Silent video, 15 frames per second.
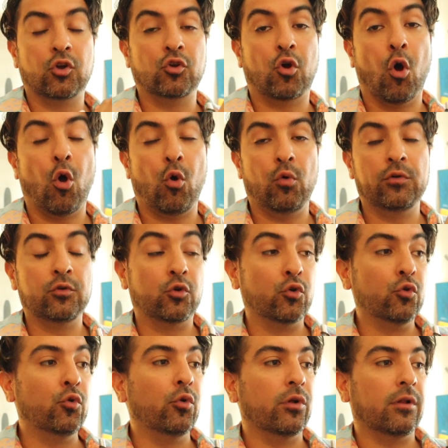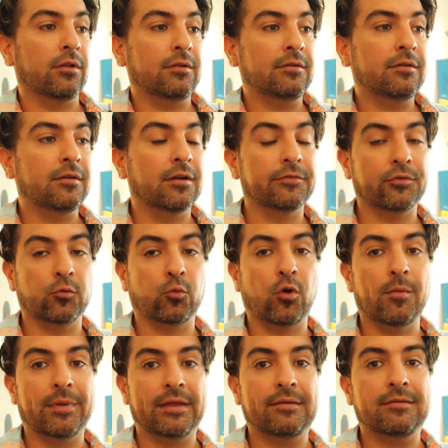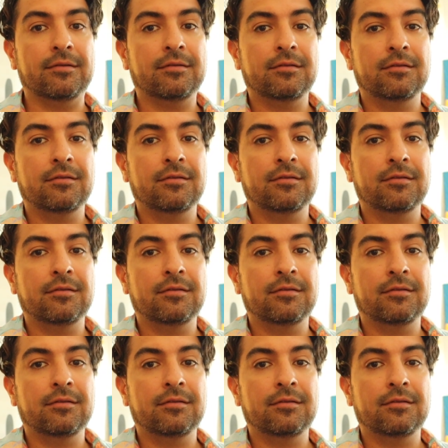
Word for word: ghoul of a woman,